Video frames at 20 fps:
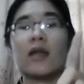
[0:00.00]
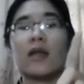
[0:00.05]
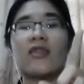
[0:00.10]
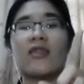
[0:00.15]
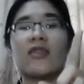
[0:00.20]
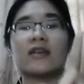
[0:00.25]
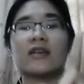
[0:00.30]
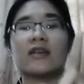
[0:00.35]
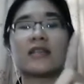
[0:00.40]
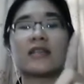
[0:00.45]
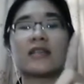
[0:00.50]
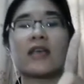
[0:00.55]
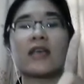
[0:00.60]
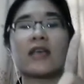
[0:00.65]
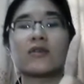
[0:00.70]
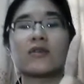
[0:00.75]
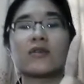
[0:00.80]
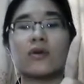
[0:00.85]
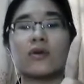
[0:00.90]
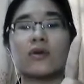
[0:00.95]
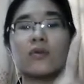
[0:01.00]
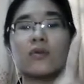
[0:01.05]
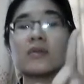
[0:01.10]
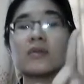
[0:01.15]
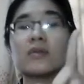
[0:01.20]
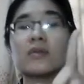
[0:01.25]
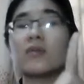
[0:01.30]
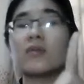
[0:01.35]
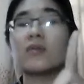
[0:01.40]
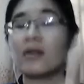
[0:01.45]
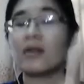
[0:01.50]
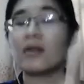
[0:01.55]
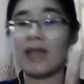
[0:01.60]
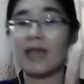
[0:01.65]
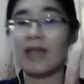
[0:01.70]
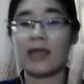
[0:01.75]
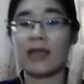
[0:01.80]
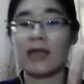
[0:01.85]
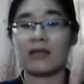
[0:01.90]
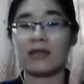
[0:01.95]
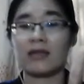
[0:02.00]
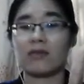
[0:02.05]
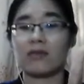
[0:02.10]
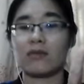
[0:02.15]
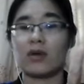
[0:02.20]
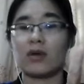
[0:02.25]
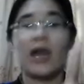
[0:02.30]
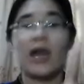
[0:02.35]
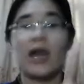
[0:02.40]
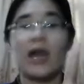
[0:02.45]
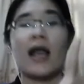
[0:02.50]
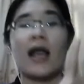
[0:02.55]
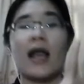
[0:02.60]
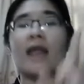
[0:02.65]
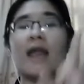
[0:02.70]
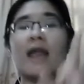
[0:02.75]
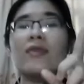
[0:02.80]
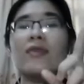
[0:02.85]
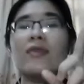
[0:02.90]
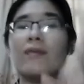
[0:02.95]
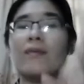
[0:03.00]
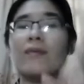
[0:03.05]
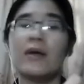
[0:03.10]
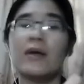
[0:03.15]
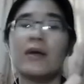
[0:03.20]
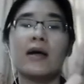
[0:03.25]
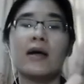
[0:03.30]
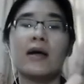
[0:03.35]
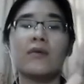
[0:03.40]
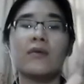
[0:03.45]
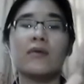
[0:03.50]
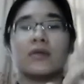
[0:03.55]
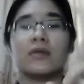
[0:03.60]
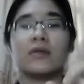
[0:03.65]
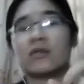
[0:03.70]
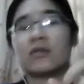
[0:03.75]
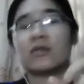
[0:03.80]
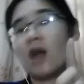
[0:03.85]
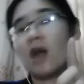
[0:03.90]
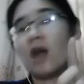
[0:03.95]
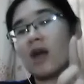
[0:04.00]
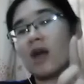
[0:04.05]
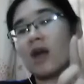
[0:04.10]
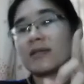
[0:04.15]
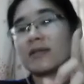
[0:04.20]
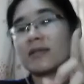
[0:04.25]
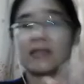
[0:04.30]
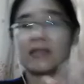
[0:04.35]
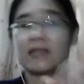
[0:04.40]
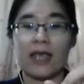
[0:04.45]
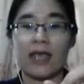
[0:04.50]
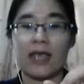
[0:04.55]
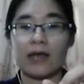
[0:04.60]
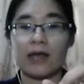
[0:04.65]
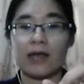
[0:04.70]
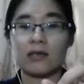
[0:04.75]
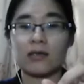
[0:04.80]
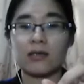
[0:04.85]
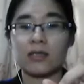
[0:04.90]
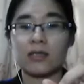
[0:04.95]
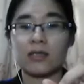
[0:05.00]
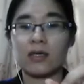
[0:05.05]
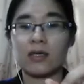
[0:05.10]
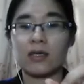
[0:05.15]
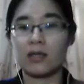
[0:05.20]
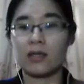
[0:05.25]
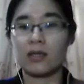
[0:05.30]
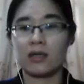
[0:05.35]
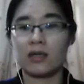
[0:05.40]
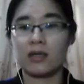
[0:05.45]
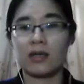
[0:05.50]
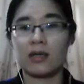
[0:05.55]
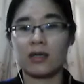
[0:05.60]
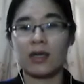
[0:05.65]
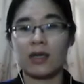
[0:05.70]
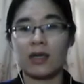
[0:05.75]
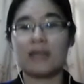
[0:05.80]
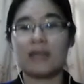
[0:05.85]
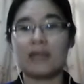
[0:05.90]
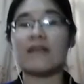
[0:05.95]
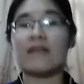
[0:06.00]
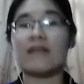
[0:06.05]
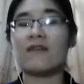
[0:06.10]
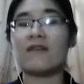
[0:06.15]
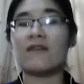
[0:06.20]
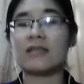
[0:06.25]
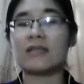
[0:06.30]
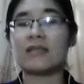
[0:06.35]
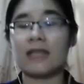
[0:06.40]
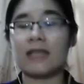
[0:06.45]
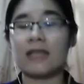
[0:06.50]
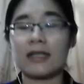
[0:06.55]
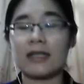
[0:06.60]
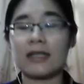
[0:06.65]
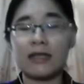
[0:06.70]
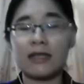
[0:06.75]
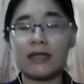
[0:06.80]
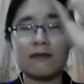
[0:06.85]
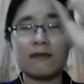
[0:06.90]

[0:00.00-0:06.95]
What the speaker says: scarecrow was not there anymore, and the bird was not scared. Devastated,